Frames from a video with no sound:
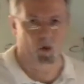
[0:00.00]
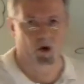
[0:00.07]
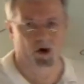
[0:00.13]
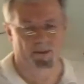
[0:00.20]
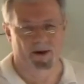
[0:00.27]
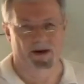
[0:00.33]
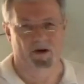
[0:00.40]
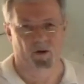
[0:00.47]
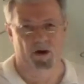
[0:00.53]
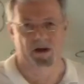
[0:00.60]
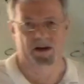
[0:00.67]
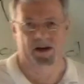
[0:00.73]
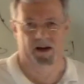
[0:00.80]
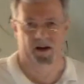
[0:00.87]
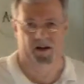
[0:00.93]
in the world am I
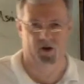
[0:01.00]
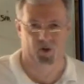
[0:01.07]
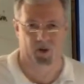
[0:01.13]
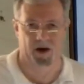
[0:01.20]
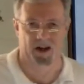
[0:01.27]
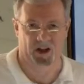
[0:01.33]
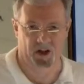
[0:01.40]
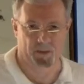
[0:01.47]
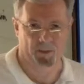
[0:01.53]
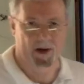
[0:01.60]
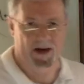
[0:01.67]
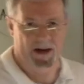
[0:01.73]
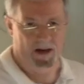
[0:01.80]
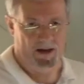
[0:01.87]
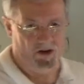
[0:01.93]
going to illustrate
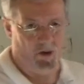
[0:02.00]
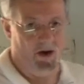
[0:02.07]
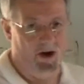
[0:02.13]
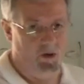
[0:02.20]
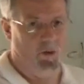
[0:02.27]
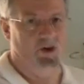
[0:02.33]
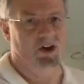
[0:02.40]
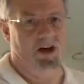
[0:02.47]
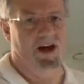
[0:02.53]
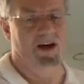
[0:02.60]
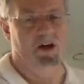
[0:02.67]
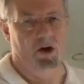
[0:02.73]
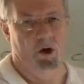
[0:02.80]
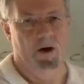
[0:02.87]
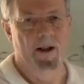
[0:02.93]
expedient? So here's what you
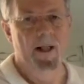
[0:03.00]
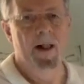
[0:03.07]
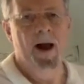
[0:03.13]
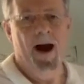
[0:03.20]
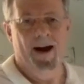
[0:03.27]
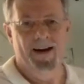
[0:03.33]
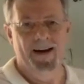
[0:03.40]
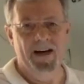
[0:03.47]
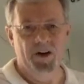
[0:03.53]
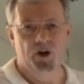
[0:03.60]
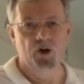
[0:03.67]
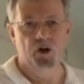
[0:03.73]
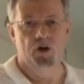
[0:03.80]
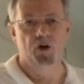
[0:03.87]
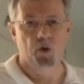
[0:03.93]
got to do. I
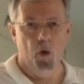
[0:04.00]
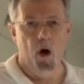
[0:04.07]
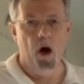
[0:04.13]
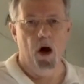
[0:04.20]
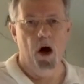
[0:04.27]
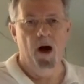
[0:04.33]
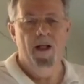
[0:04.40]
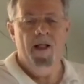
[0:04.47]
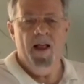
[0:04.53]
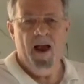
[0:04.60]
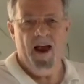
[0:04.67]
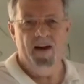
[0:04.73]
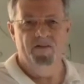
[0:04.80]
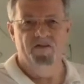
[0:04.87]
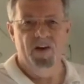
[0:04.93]
need you to draw
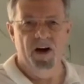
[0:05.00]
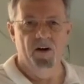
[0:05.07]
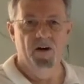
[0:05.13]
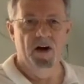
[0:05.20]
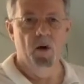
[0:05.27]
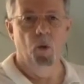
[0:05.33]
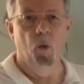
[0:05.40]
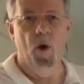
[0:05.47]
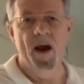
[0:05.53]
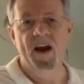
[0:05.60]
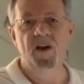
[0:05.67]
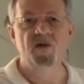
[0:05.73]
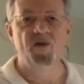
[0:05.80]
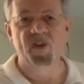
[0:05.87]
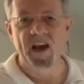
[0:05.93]
a very
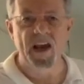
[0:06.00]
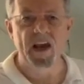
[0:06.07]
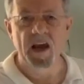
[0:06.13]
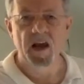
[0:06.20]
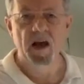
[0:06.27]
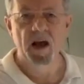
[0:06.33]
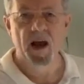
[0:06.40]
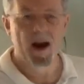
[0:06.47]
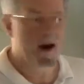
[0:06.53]
wavy